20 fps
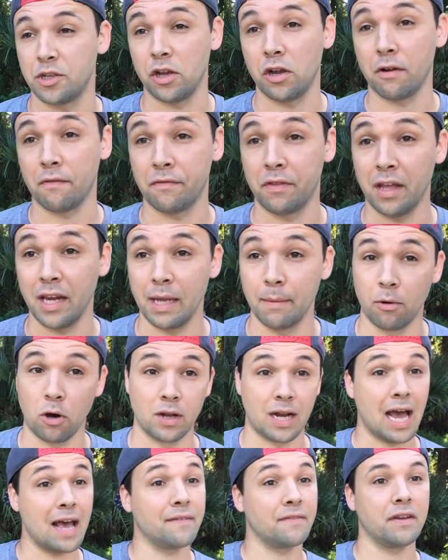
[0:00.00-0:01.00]
You're here for the Indy Ball.
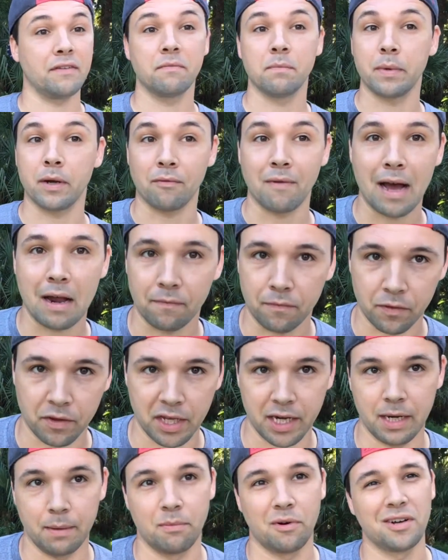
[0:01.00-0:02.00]
And I haven't even been around for the
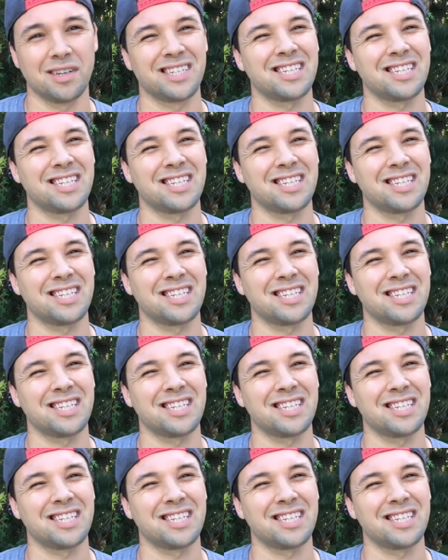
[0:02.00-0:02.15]
Indy Ball.